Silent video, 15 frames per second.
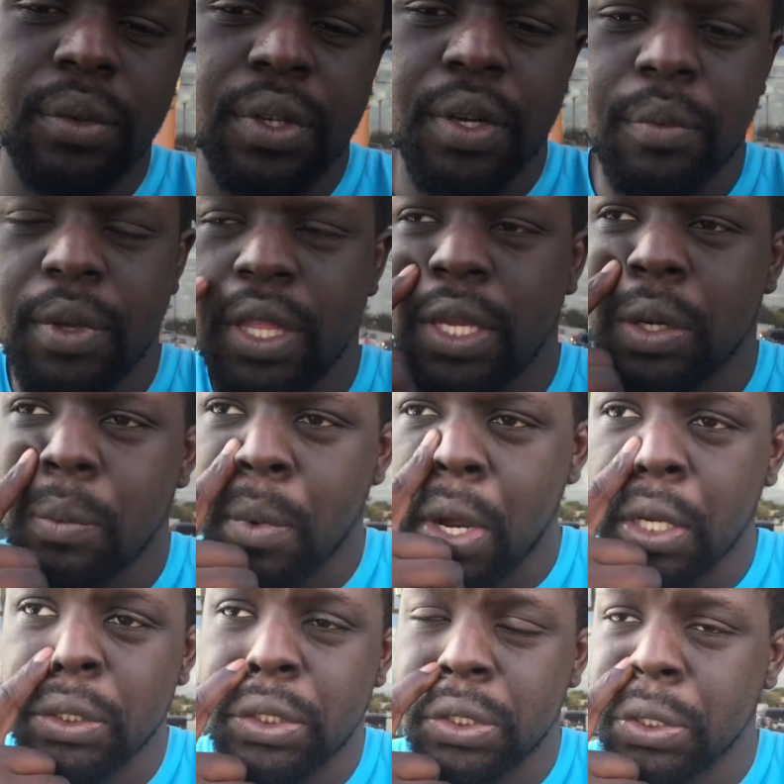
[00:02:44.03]
We're gonna be there
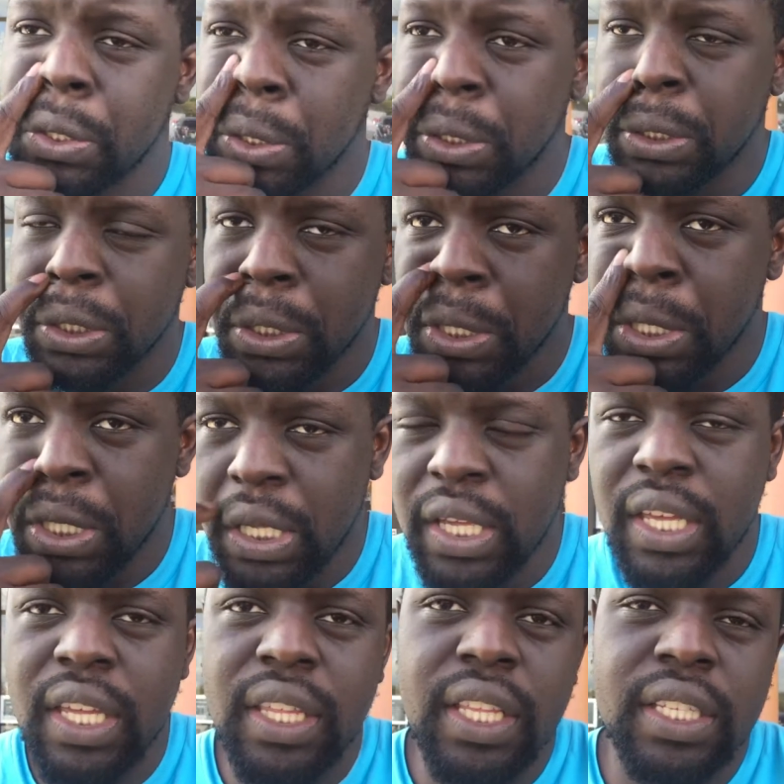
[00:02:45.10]
tomorrow too.
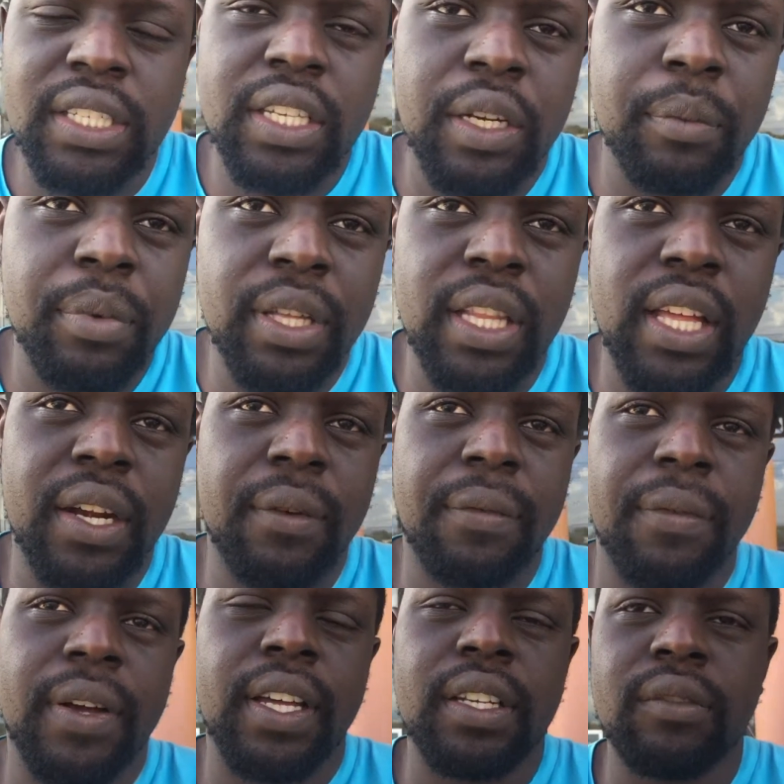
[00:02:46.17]
And that's gonna be a lot of
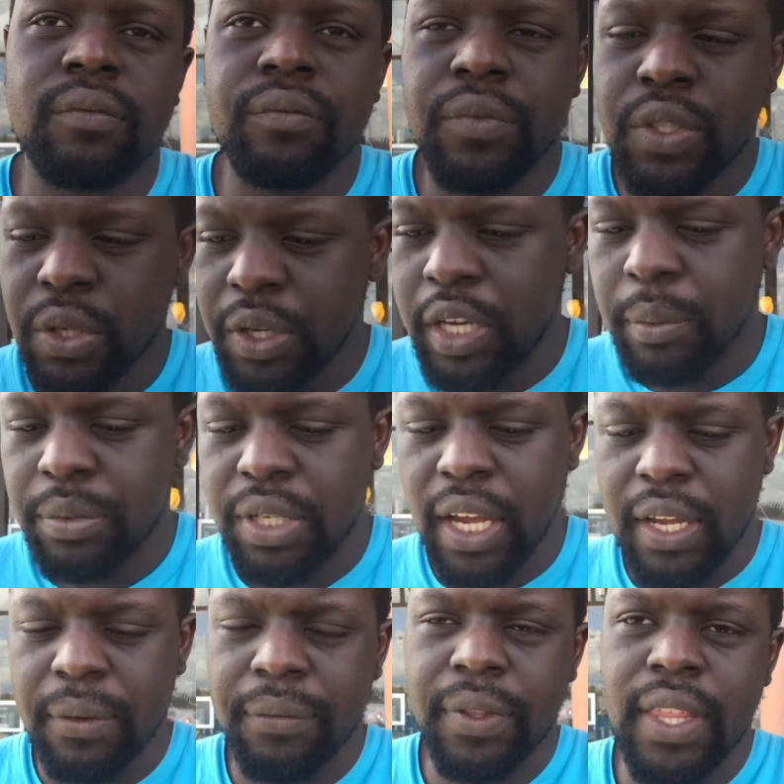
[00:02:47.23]
fun. So keep
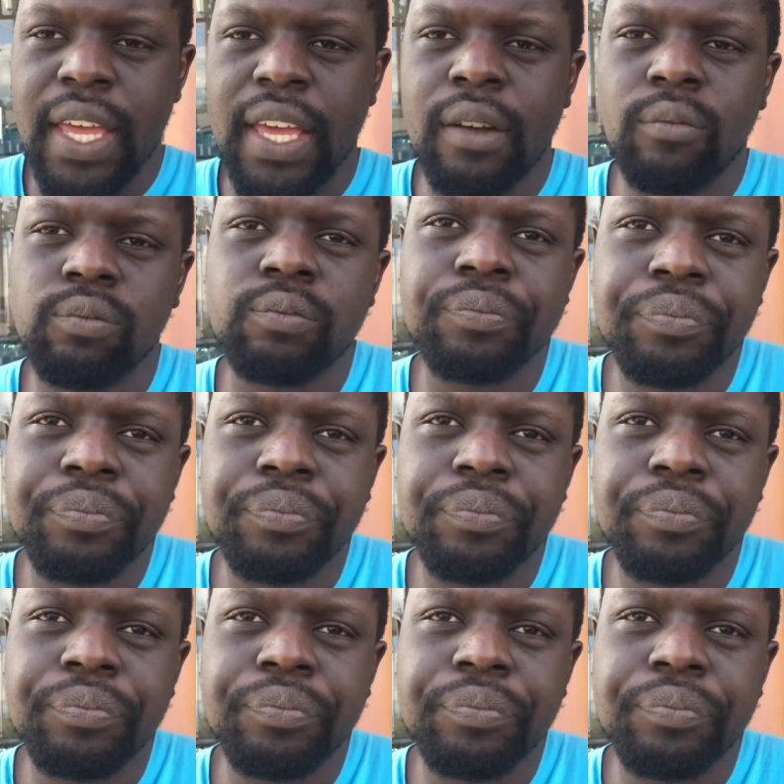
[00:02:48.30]
checking for that.